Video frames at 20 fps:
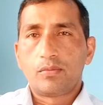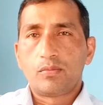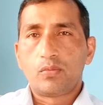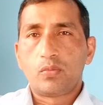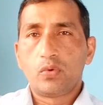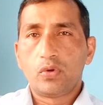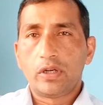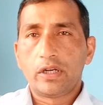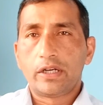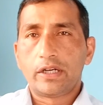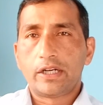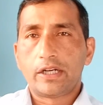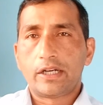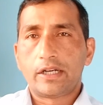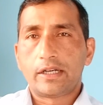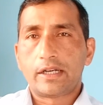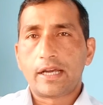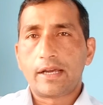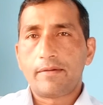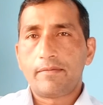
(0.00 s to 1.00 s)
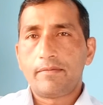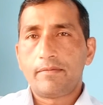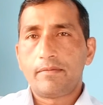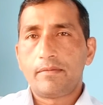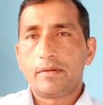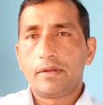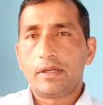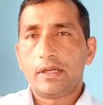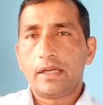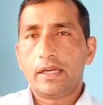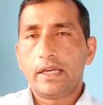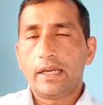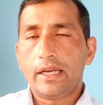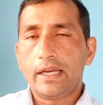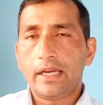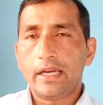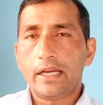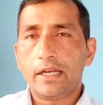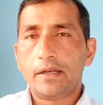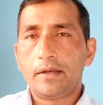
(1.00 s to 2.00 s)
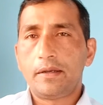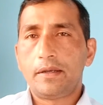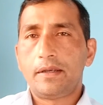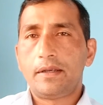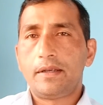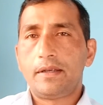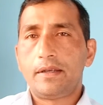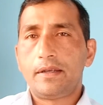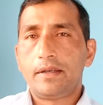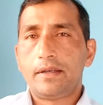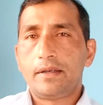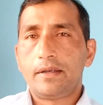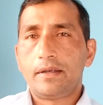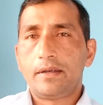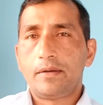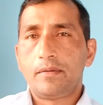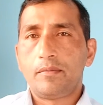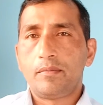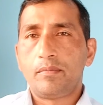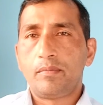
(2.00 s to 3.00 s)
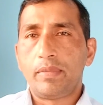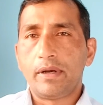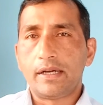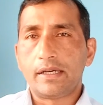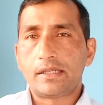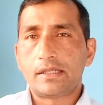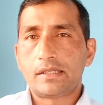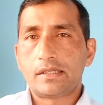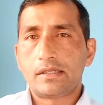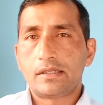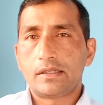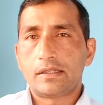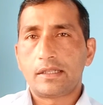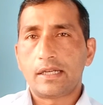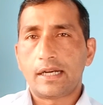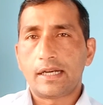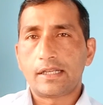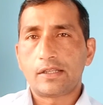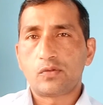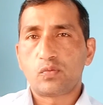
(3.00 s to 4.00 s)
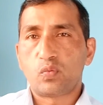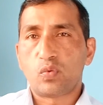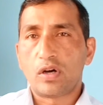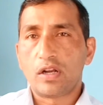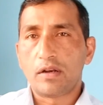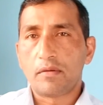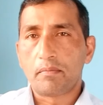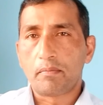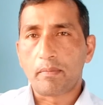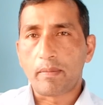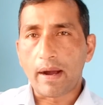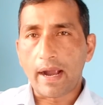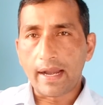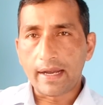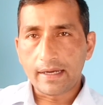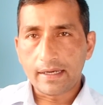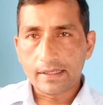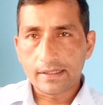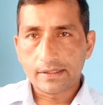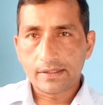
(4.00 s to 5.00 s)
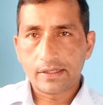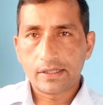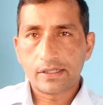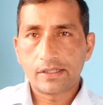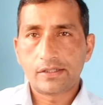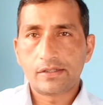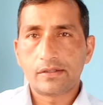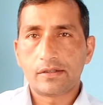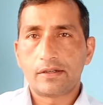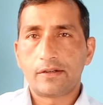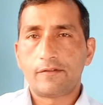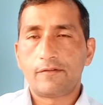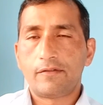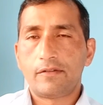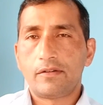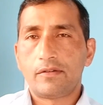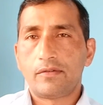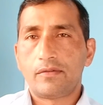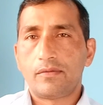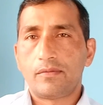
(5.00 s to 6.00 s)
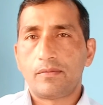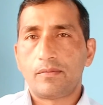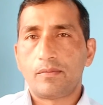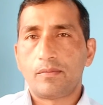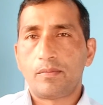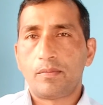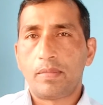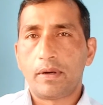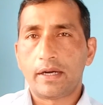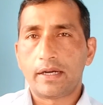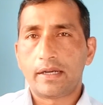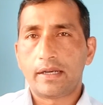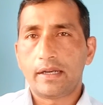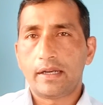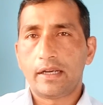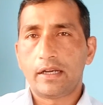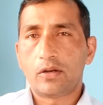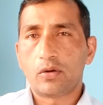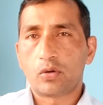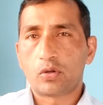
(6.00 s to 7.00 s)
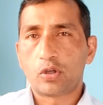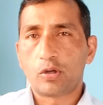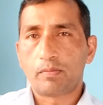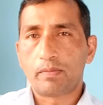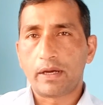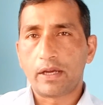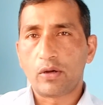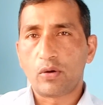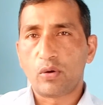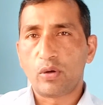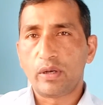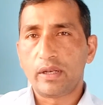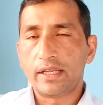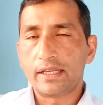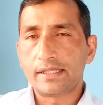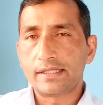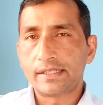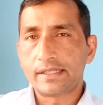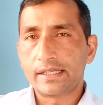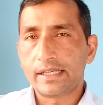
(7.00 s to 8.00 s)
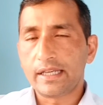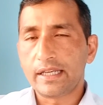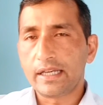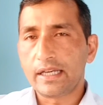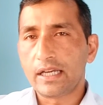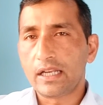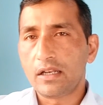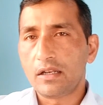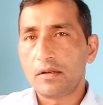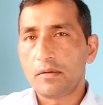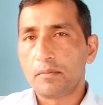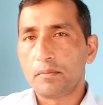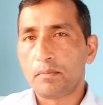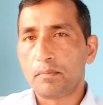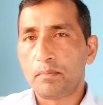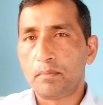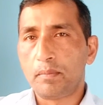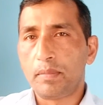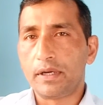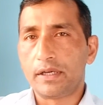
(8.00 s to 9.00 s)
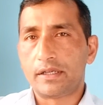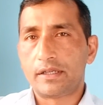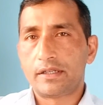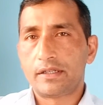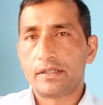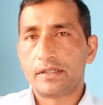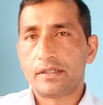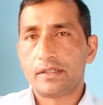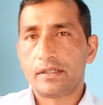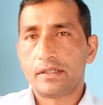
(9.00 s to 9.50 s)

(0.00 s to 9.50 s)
Boolean data type, 8 bits, that is 1 byte is reserved, but it occupies only single bit.